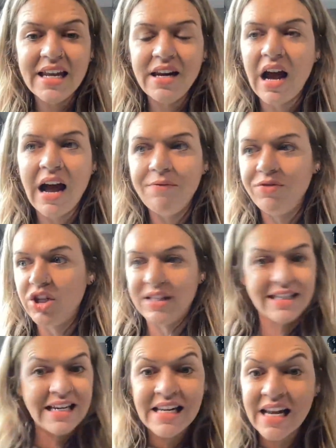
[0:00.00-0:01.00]
it have
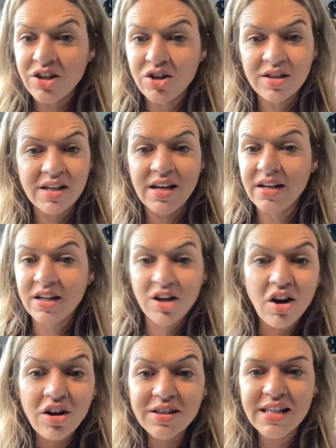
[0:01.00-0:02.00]
just teenagers and young
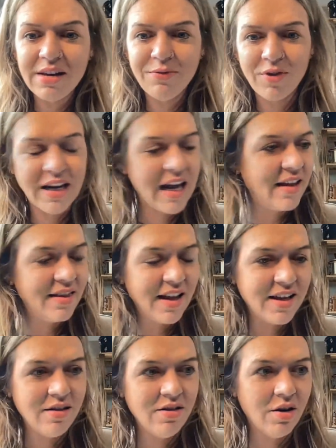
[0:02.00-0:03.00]
adults, they forget, like,